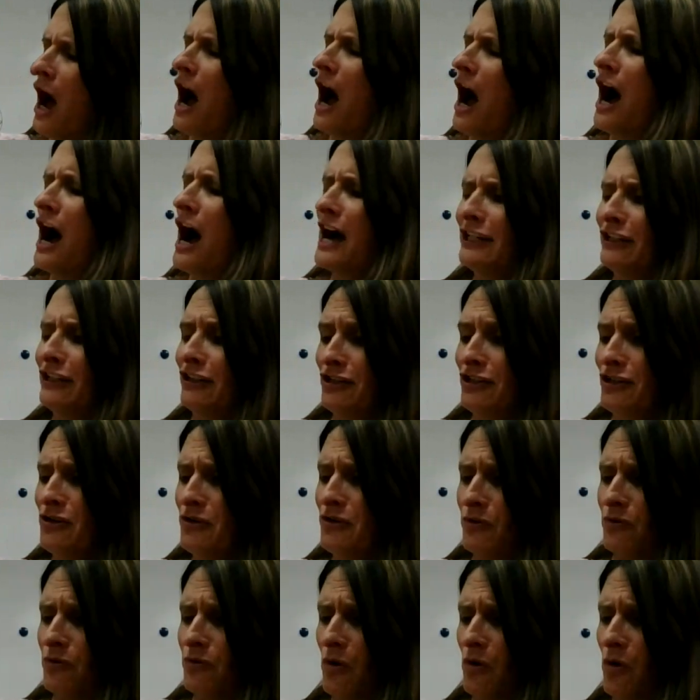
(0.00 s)
I
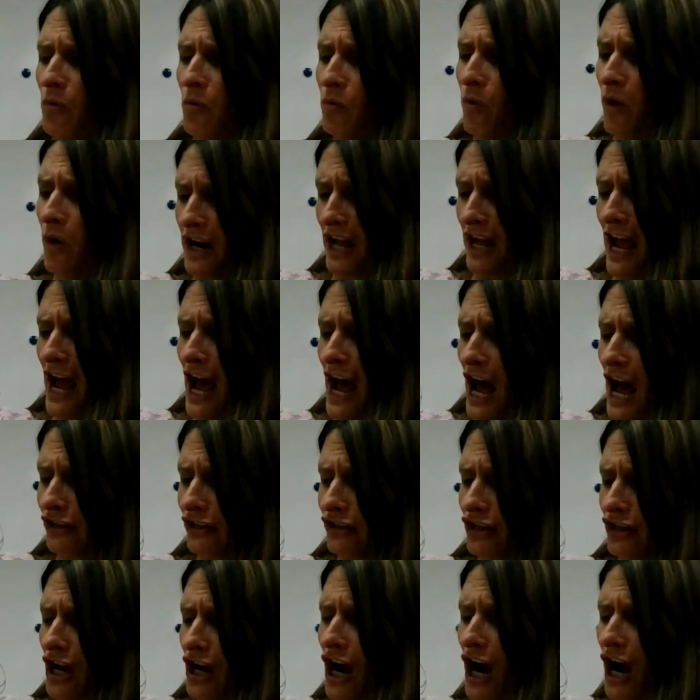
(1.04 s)
do. What a
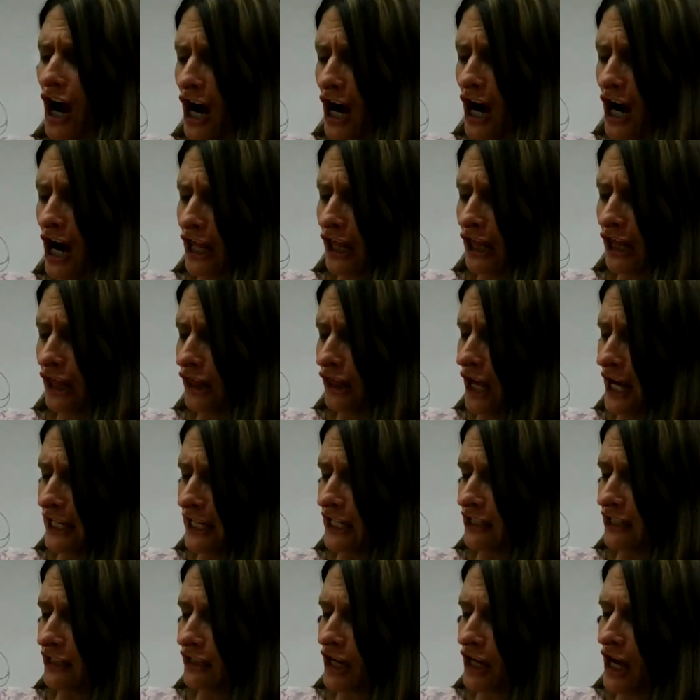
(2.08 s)
hat! I like
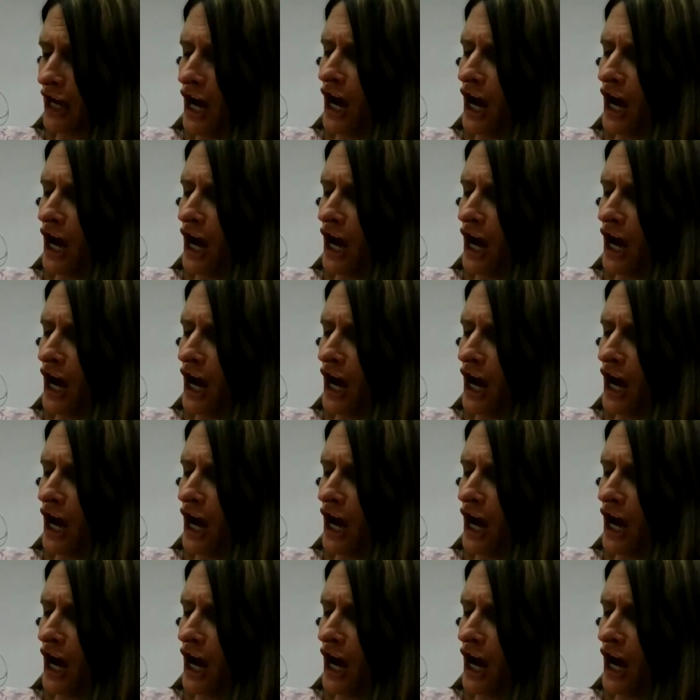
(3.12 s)
it.